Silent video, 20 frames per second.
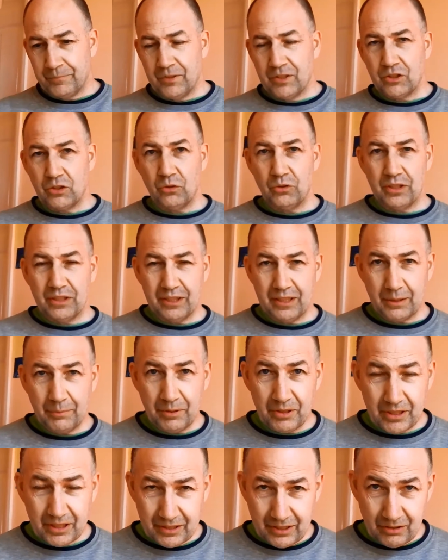So the thing
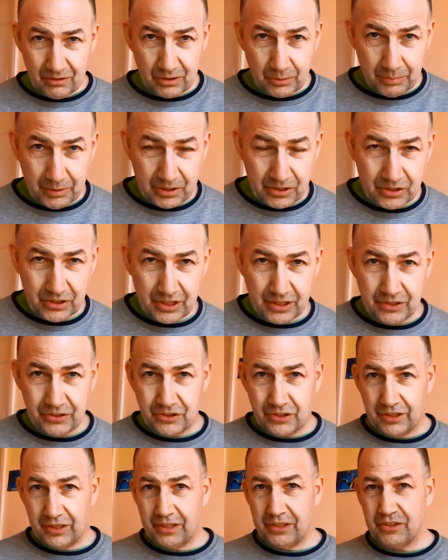about the internal combustion
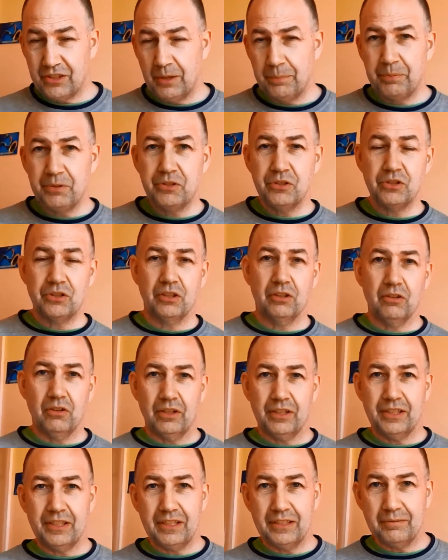engine is it produces a lot
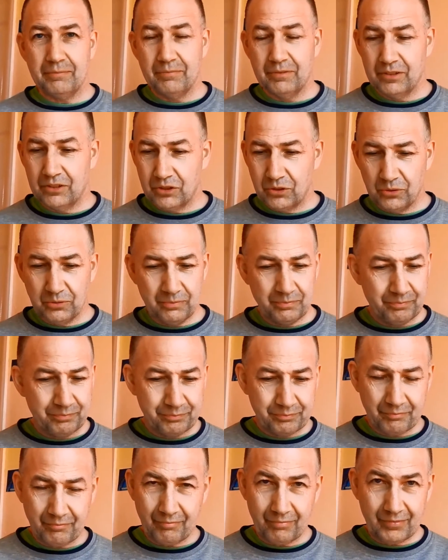of heat. So
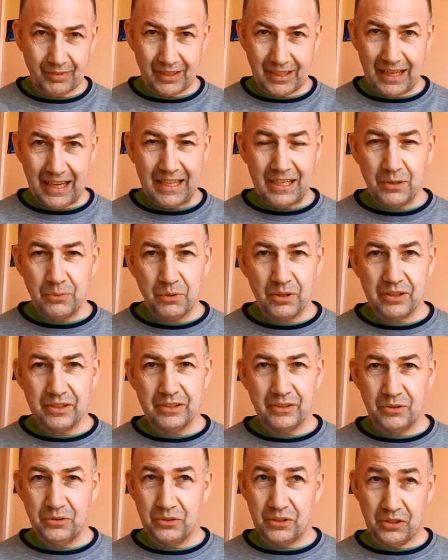anyone
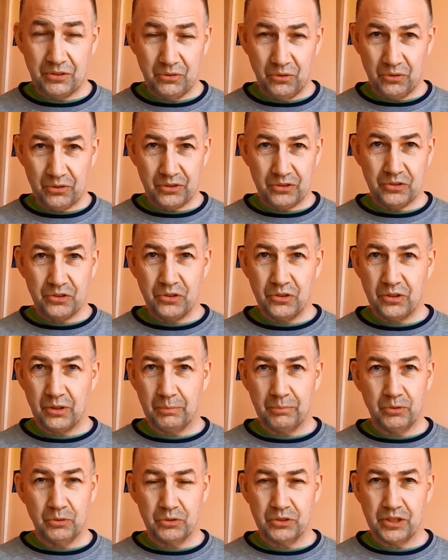who's in Northern
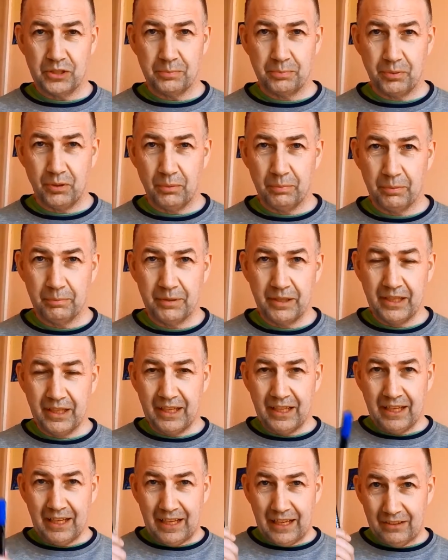Europe knows this problem.
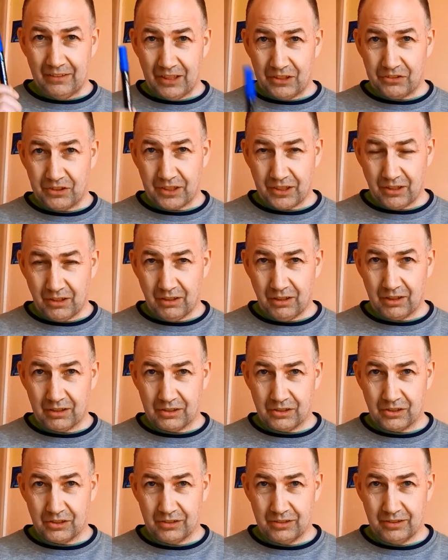Electric
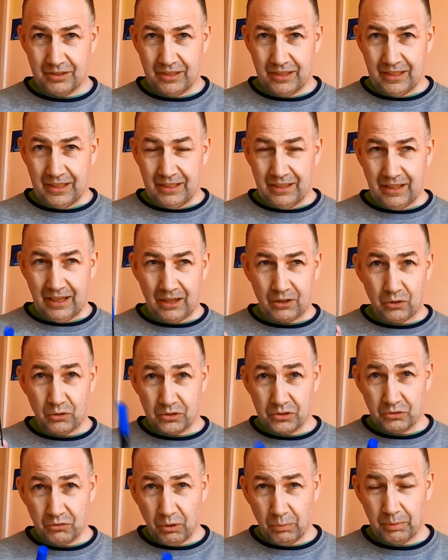cars,
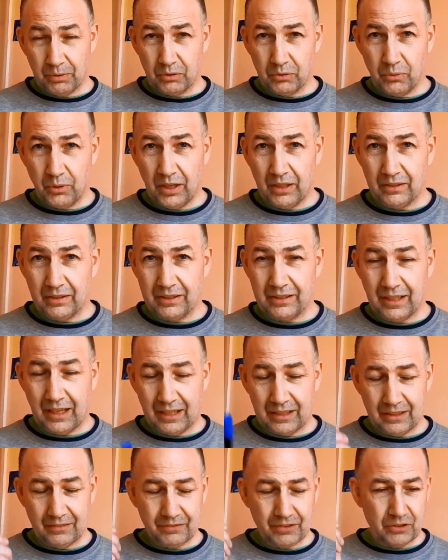according to Robert Llewellyn,
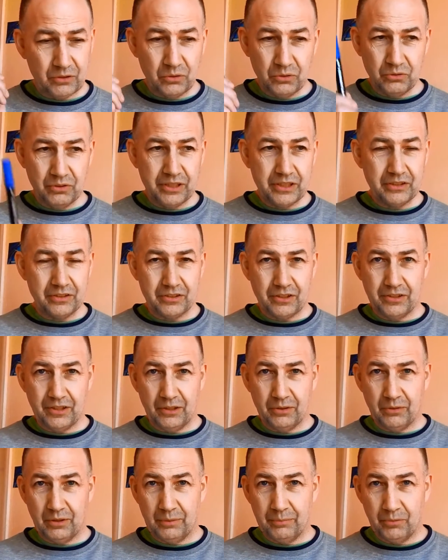and I've got no reason to
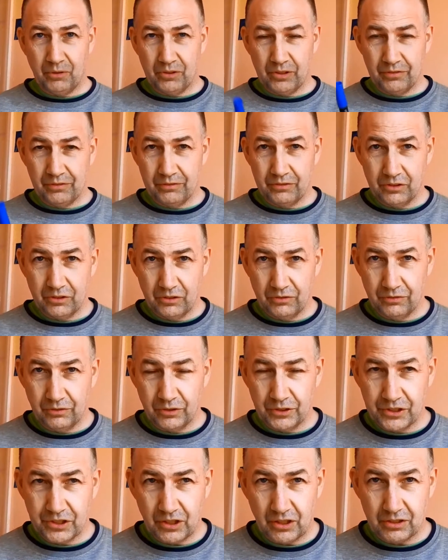doubt him on the
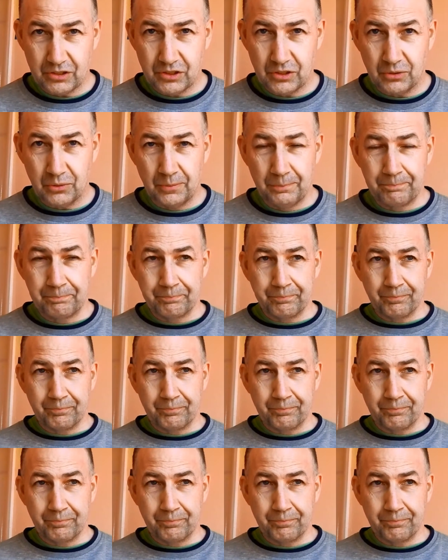Fully Charged show,